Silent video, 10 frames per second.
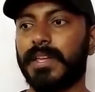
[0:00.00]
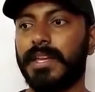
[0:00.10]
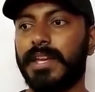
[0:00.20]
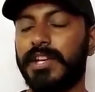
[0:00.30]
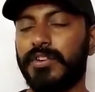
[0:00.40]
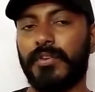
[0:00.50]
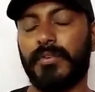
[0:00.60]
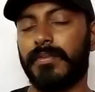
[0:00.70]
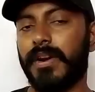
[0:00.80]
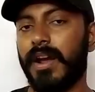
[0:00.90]
get
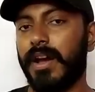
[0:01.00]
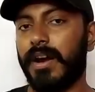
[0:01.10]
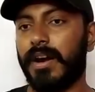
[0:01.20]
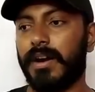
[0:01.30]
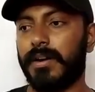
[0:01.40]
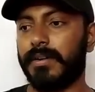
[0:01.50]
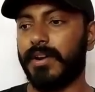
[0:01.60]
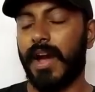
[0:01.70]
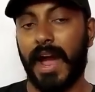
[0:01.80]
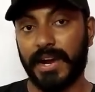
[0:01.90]
your
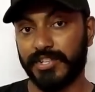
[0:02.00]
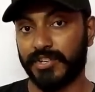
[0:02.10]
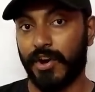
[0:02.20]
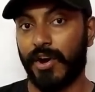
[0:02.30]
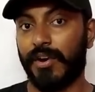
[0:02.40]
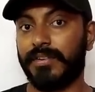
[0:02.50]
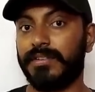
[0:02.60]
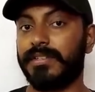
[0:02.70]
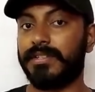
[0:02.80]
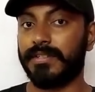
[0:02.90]

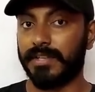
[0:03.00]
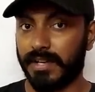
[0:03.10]
hands-on